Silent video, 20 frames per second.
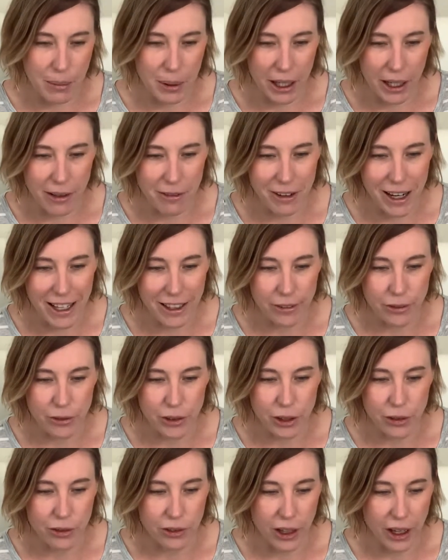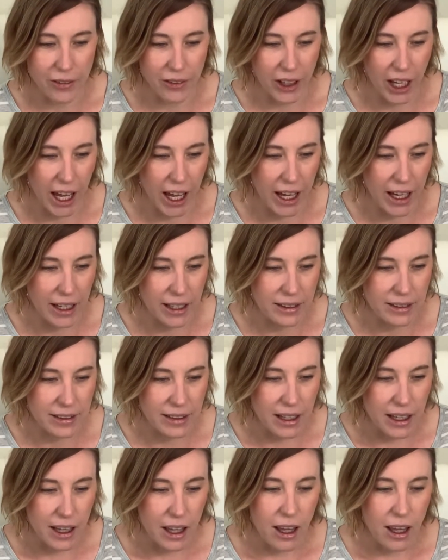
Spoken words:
but I ran a few 5Ks.